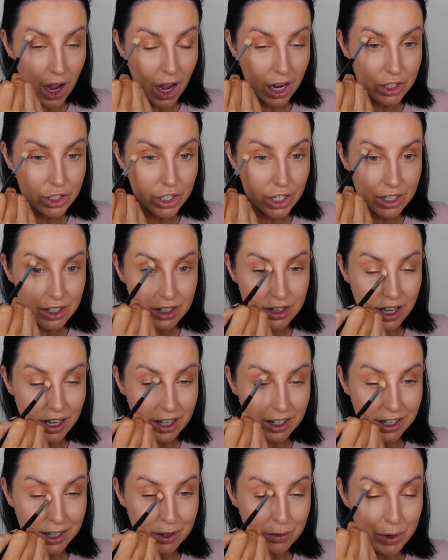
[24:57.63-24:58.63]
I just
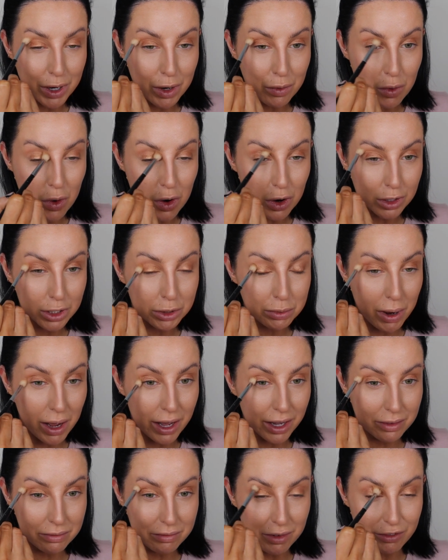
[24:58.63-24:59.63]
think, like, when I watch
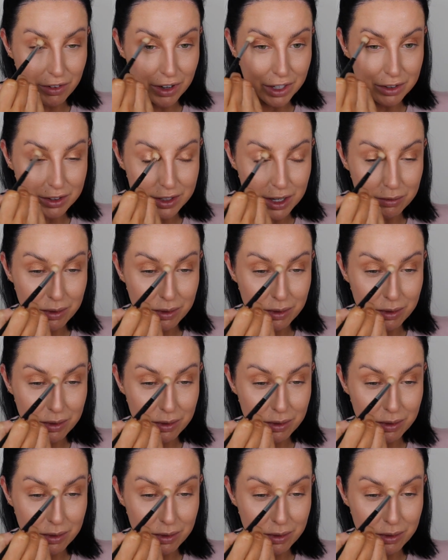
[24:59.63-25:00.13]
back my videos,